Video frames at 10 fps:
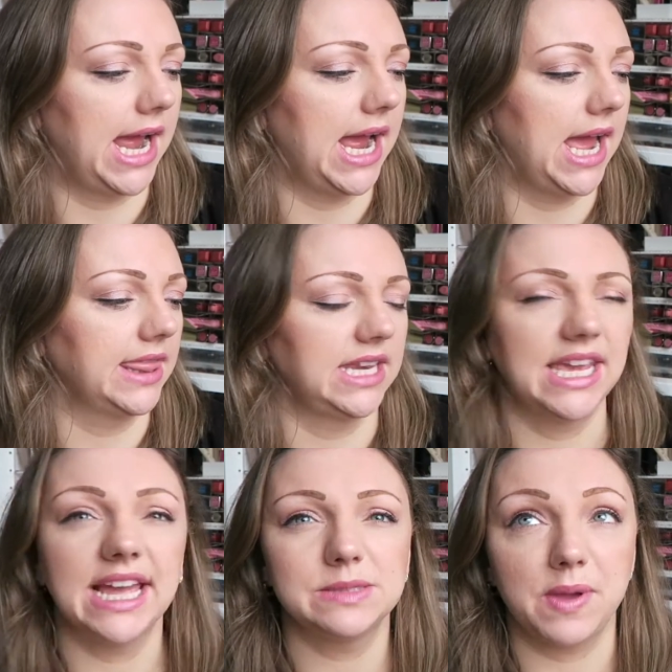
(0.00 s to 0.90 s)
and then
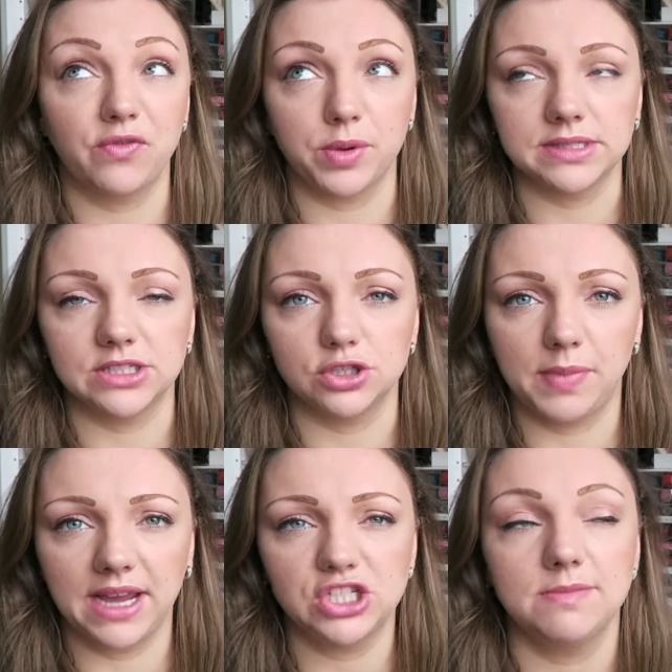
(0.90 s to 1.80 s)
you had to pay for postage and
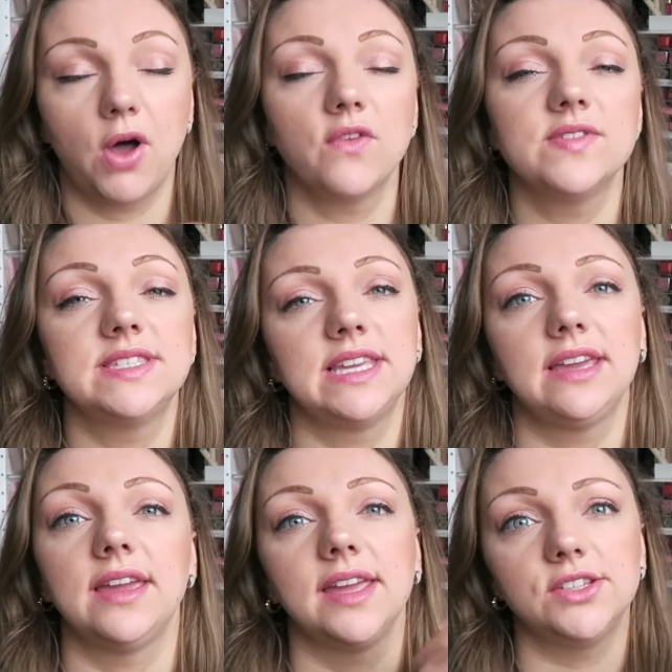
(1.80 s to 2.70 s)
packaging but obviously
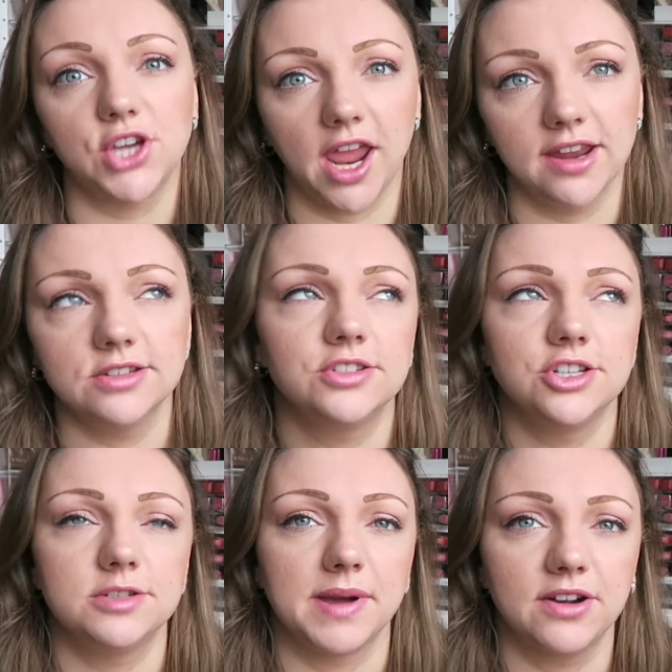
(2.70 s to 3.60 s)
it changed
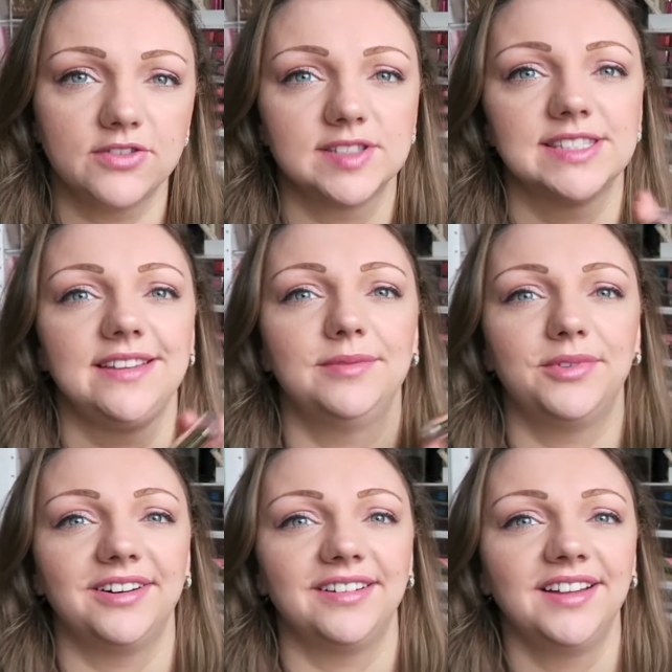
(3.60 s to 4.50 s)
due to my currency and
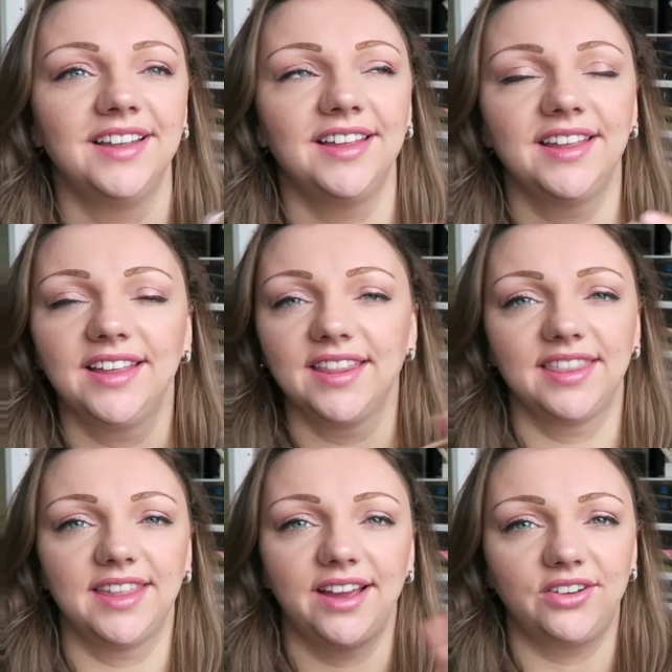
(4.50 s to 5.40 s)
what
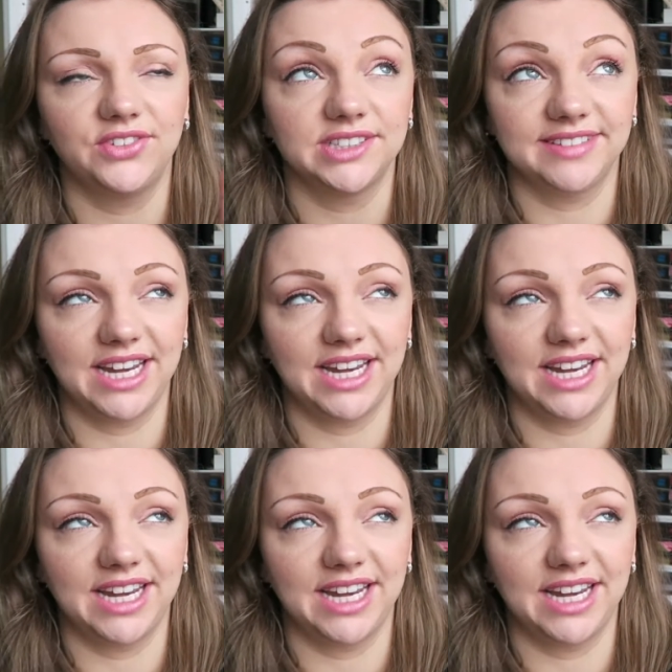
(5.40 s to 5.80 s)
they offer.